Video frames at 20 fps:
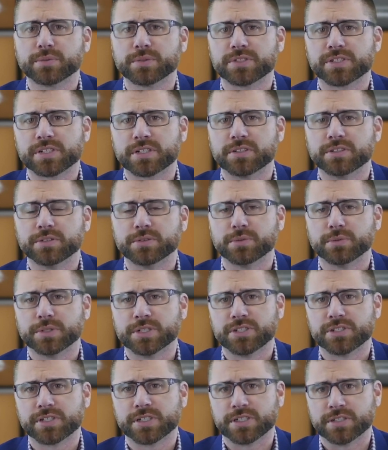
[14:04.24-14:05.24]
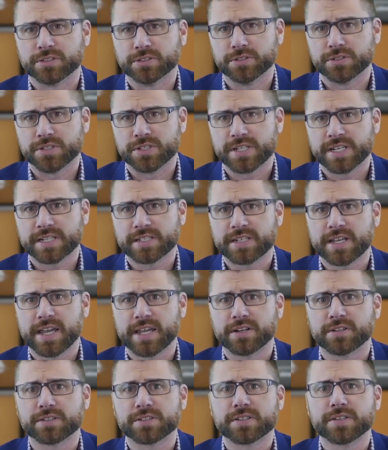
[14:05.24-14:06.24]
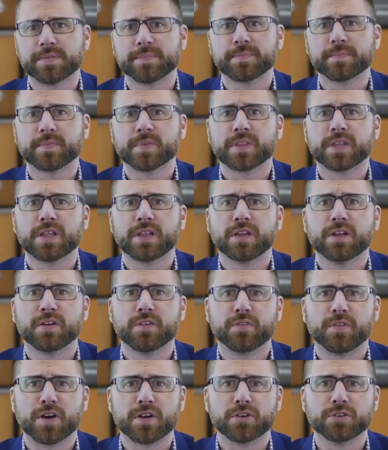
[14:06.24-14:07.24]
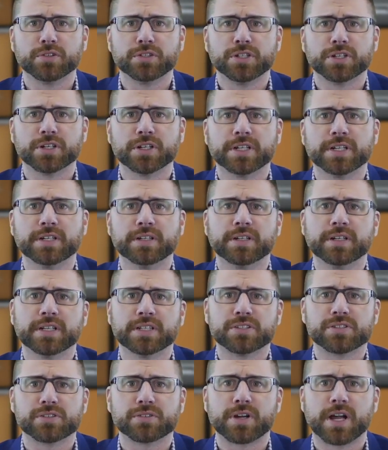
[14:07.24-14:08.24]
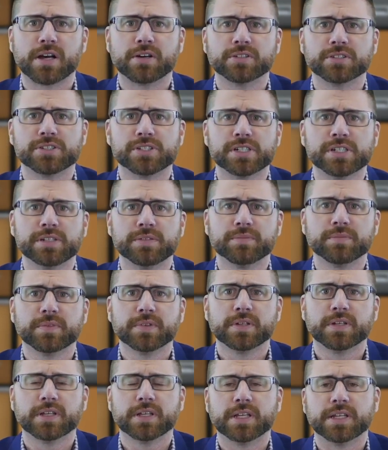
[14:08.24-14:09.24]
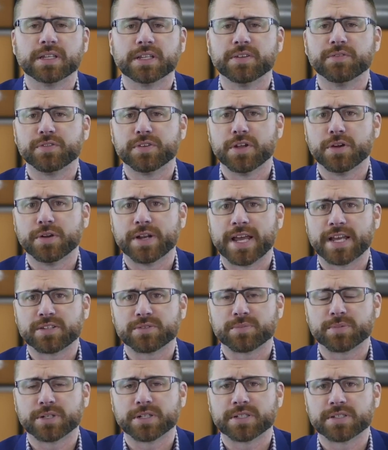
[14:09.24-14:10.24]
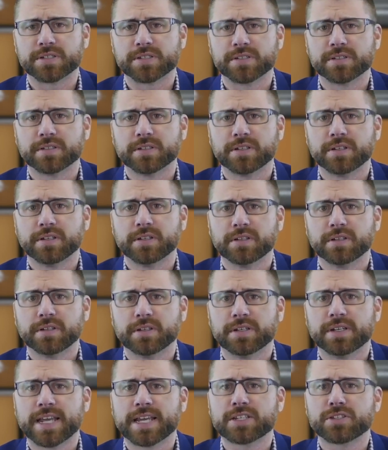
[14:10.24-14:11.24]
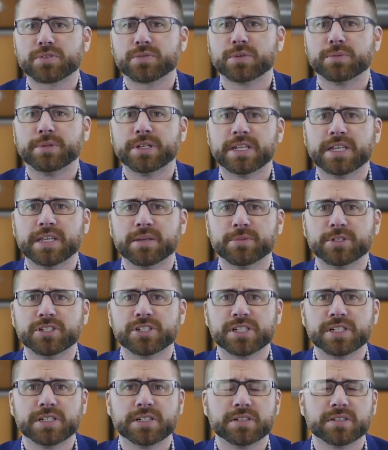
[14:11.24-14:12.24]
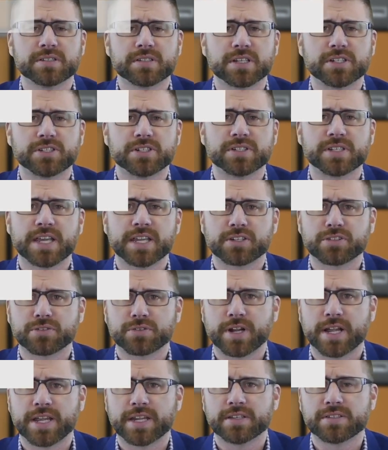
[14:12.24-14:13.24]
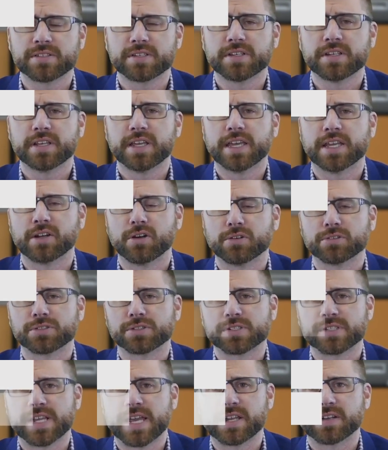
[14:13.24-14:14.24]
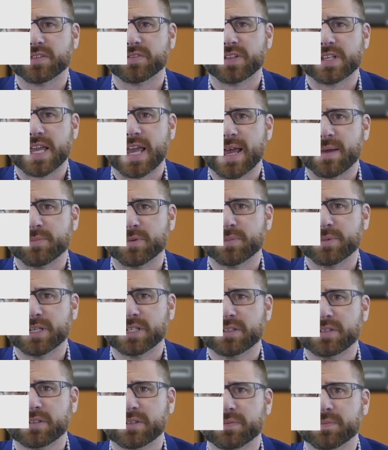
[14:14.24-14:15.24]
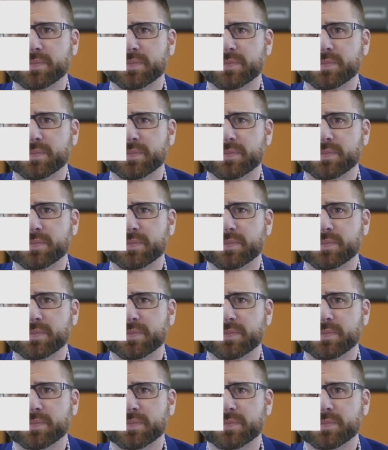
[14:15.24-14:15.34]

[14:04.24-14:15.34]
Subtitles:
which includes tick titers, fungal urine and serology, and lymph node aspirates. Next would be imaging, such as X-rays and ultrasound of the abdomen.